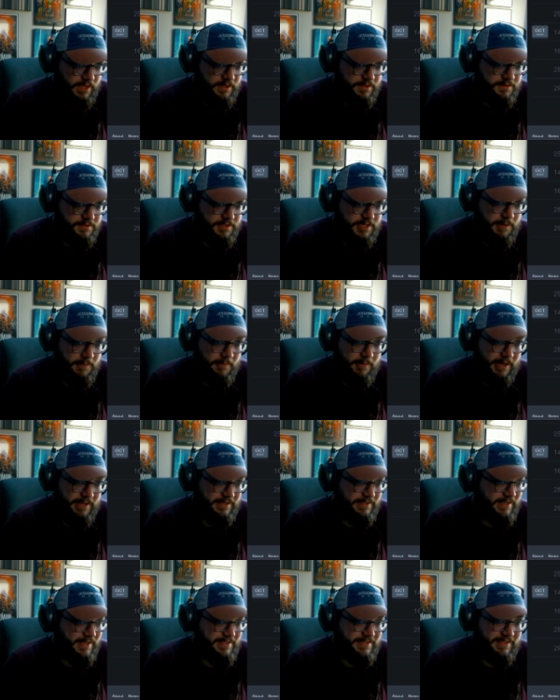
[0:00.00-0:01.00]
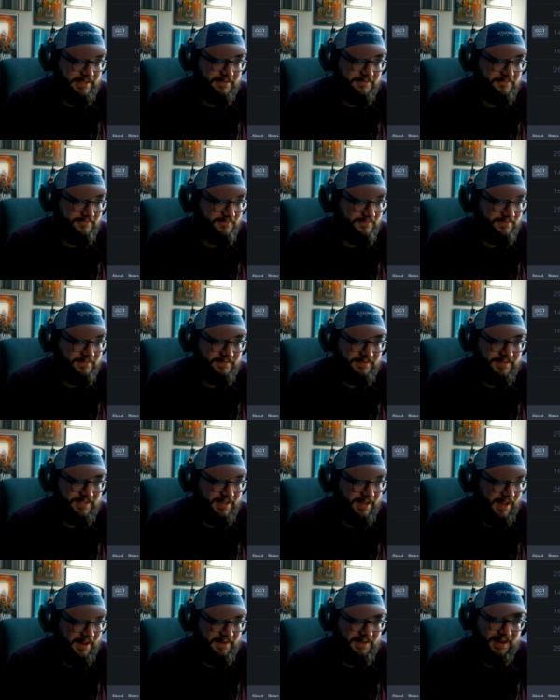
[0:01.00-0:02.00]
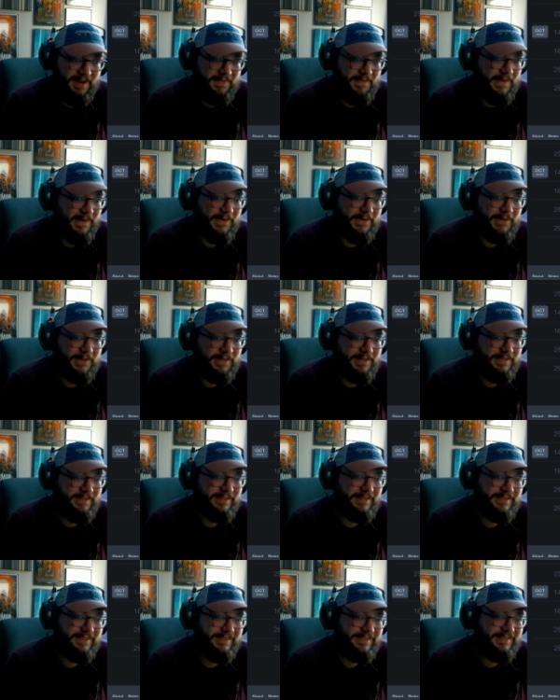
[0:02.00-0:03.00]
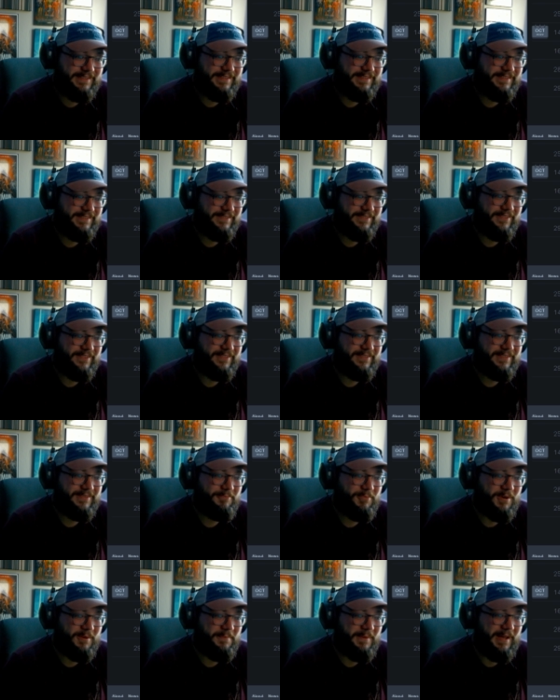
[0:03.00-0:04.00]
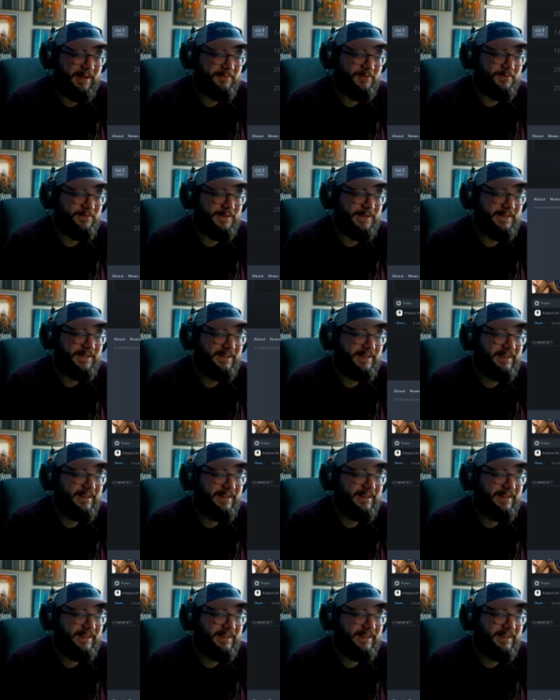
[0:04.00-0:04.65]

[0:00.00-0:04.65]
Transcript: Cheaper by the Dozen, not that good. Pretty bad movie.